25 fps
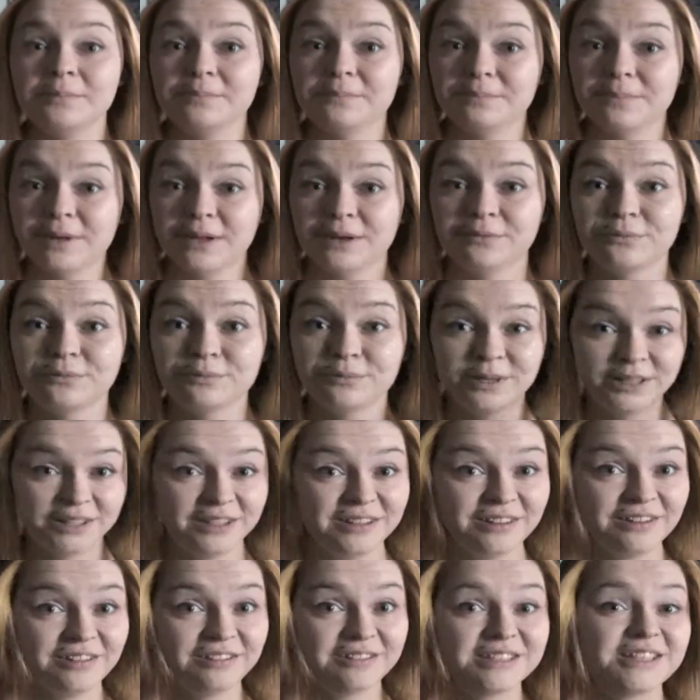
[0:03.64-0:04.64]
Been a really
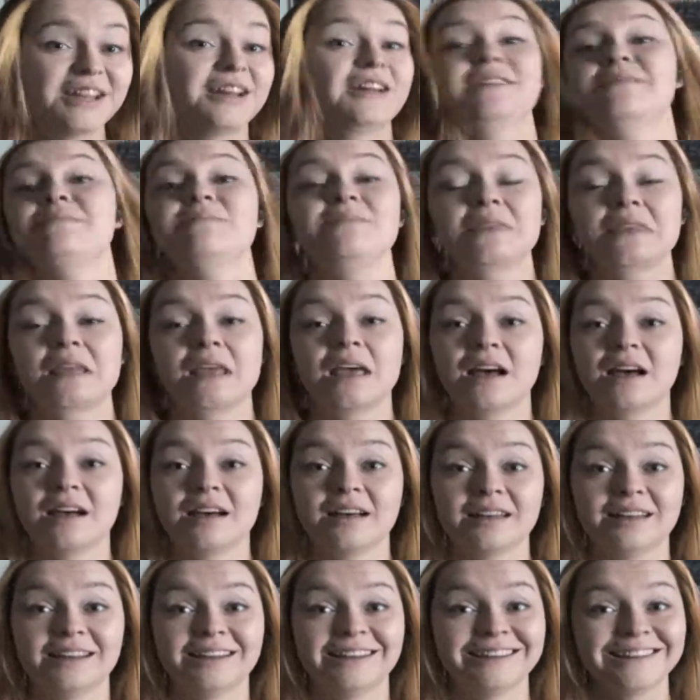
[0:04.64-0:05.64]
long time.
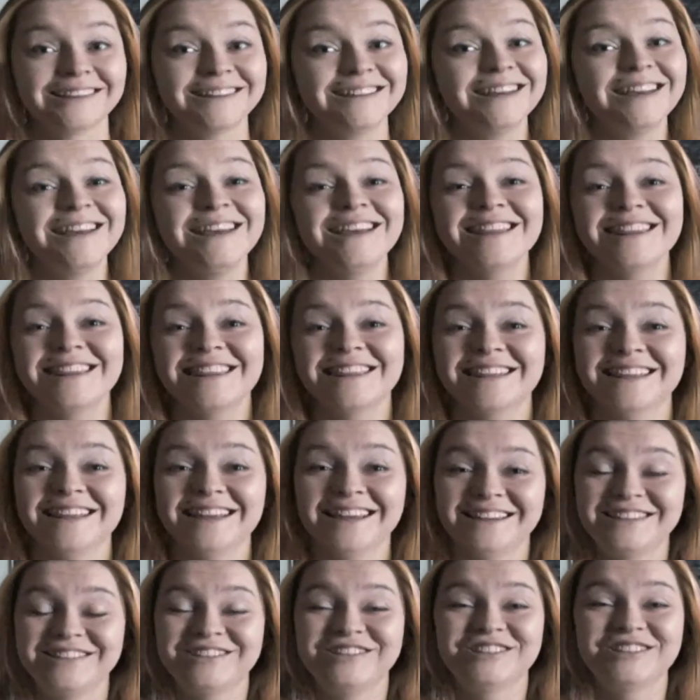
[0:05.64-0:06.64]

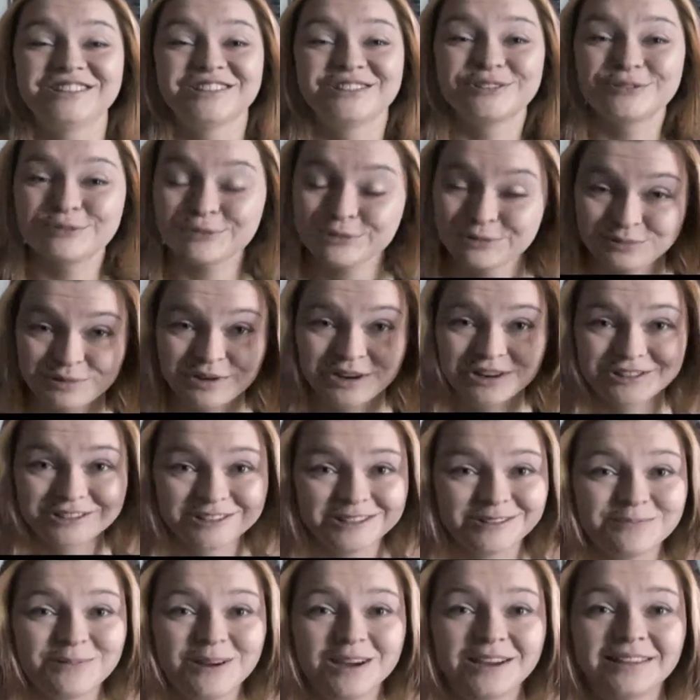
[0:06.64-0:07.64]
I just was watching
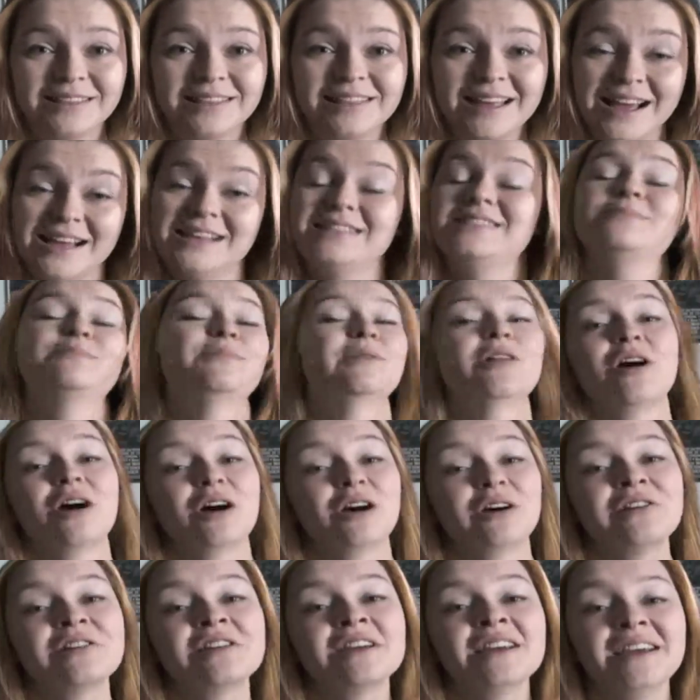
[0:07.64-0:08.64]
my last
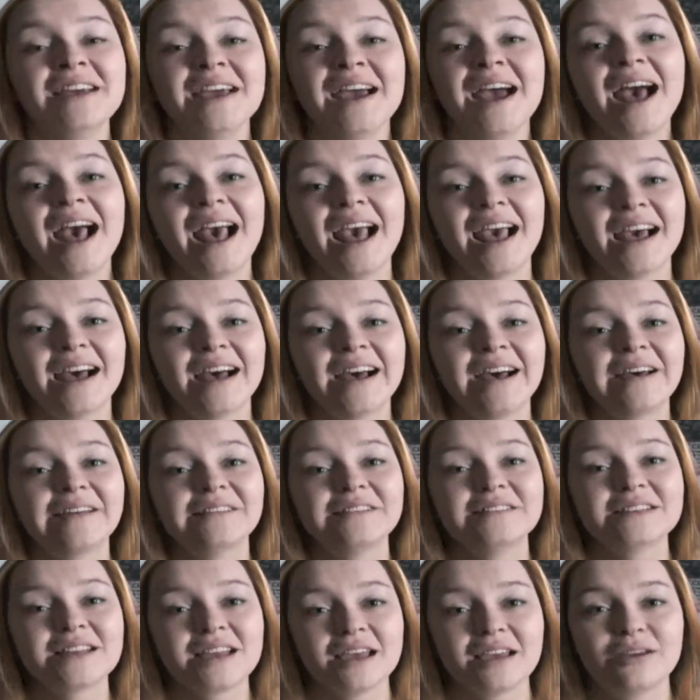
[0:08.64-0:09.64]
vlog
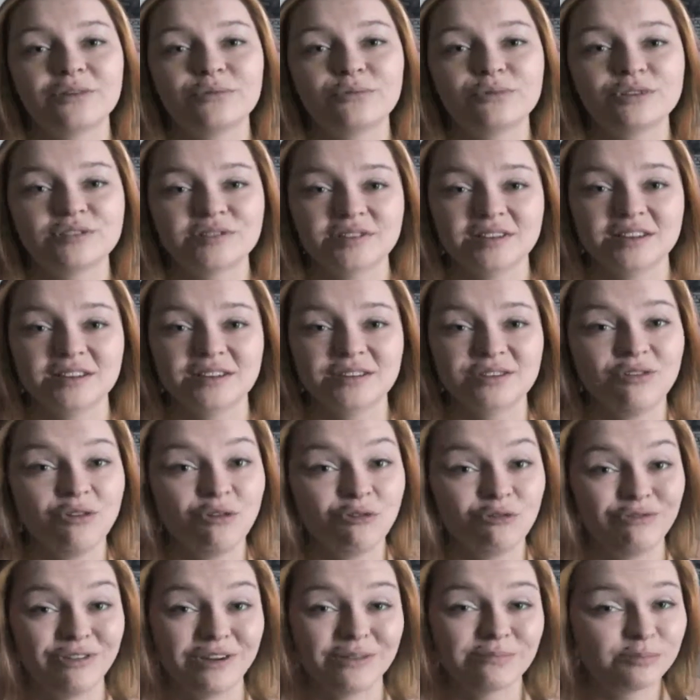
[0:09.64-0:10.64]
and it was in
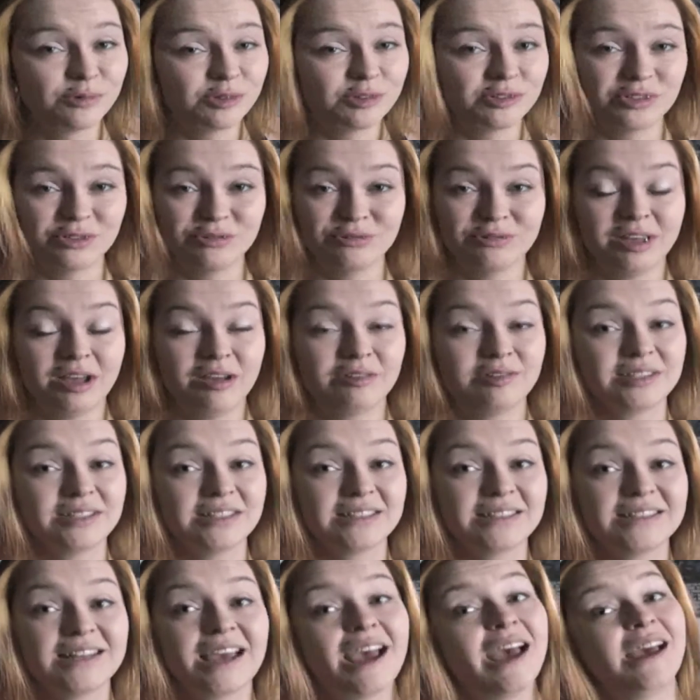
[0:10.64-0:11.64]
November
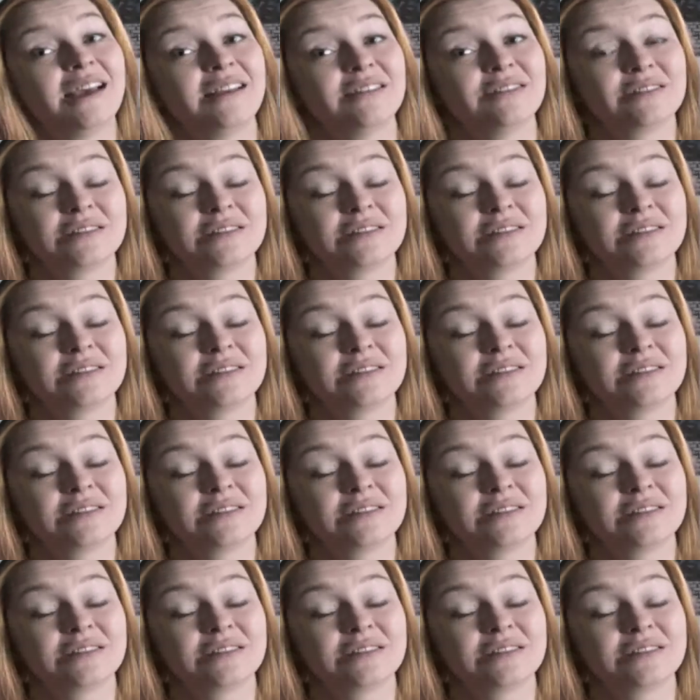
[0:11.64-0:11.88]
2010.